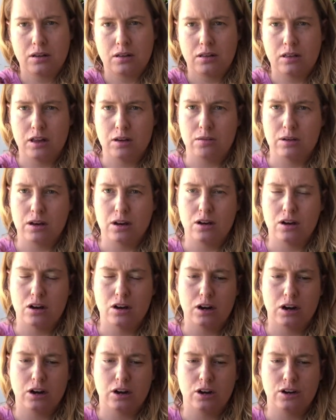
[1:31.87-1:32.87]
There we
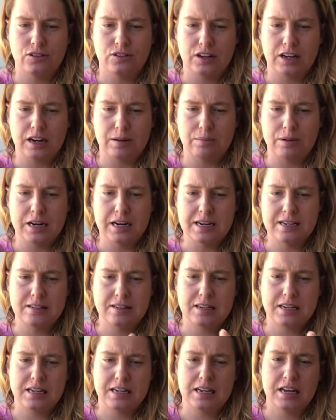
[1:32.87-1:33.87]
go, closing it up
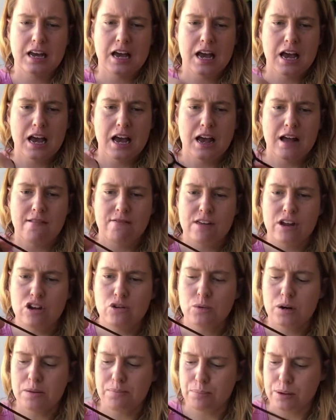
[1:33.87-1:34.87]
nicely. Then you
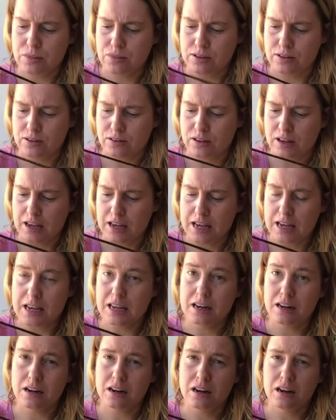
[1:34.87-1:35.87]
want to put this
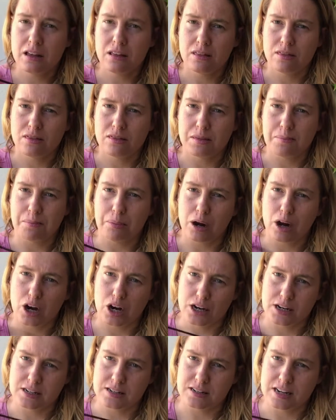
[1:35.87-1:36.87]
in the
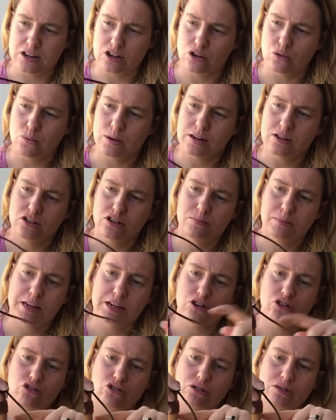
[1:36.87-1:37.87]
plant and you want to make
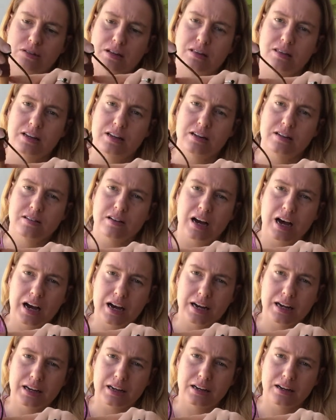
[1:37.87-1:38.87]
sure that the
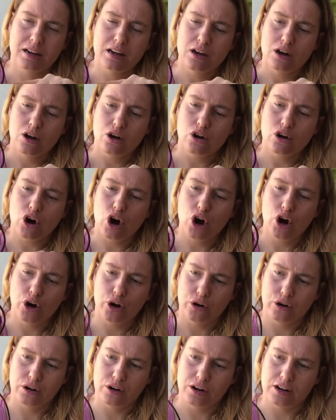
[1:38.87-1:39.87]
entire
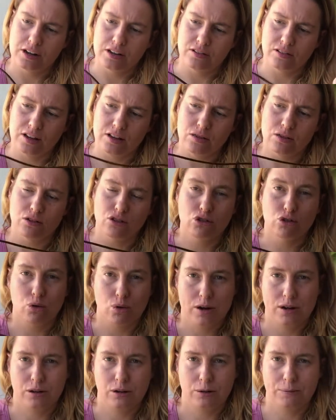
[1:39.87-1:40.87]
cone is in the
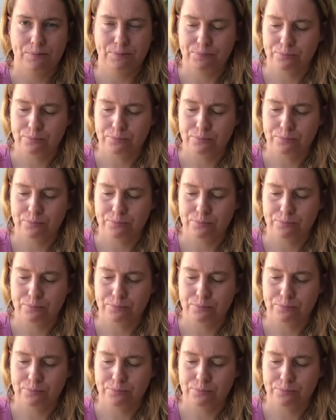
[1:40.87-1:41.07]
soil.